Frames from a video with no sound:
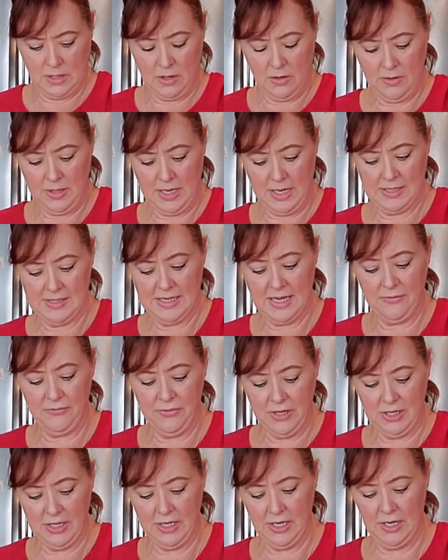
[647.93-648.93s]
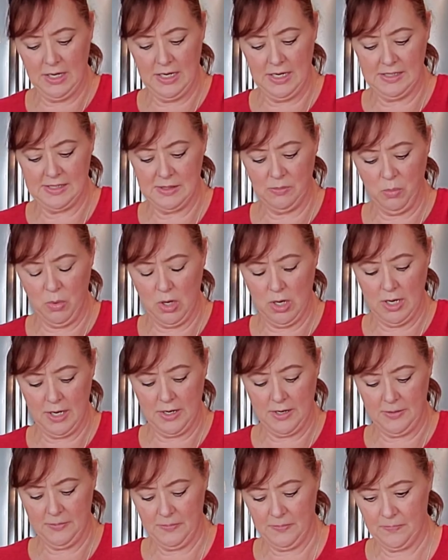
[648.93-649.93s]
Okay, definitely going to need some
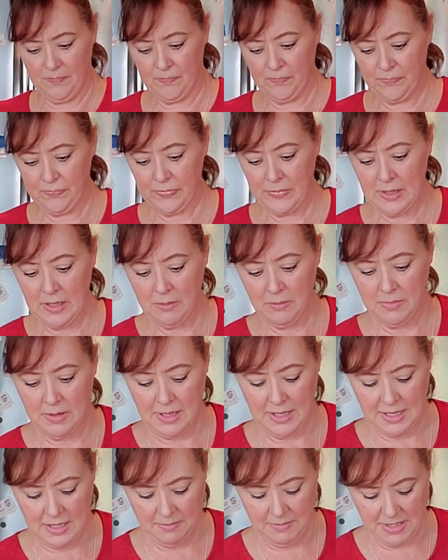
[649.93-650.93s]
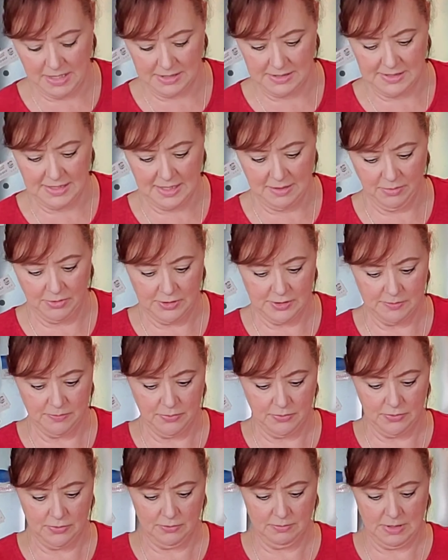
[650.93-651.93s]
water. I'm going to add about a
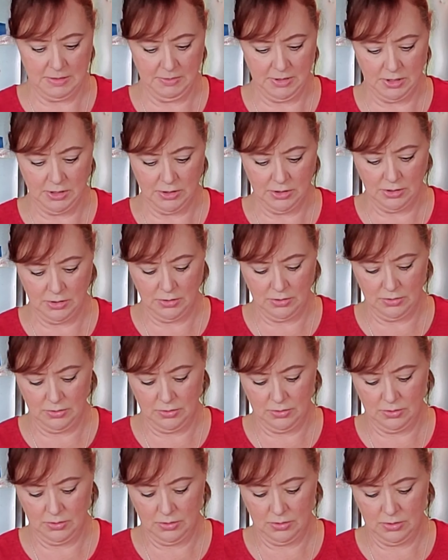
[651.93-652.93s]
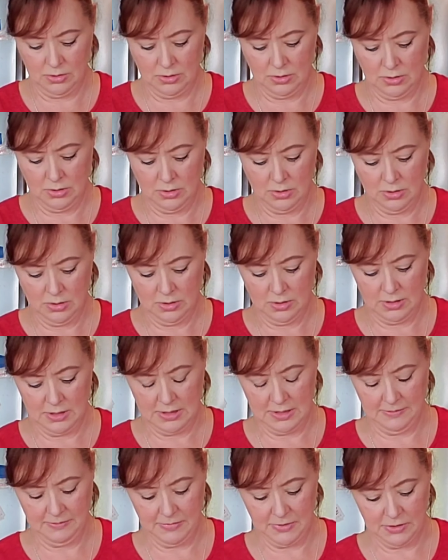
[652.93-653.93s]
tablespoon, maybe 2.
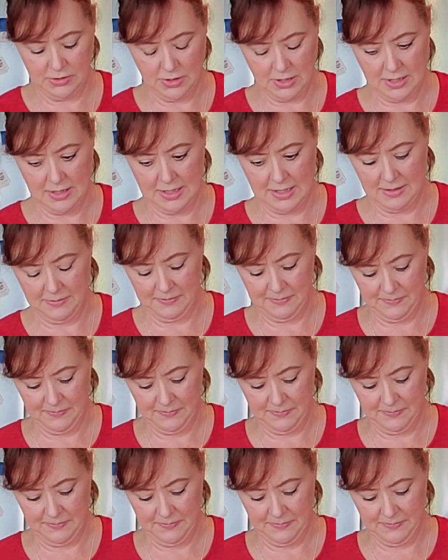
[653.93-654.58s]
Okay, let's try that.